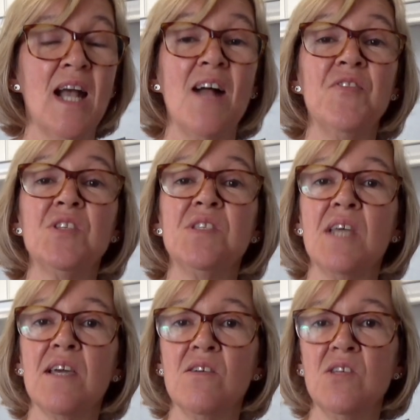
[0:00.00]
and the
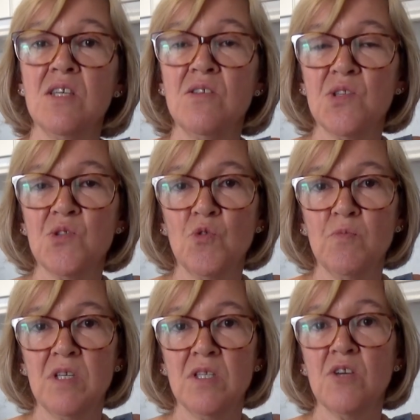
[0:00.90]
second
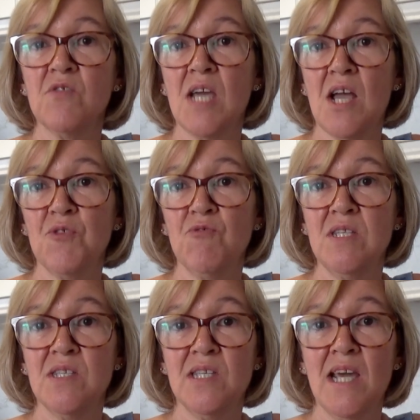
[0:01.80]
instalment of
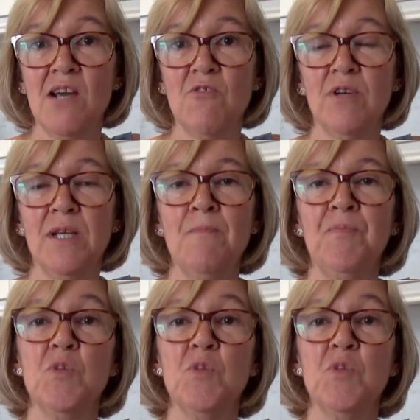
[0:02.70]
Catherine's dowry,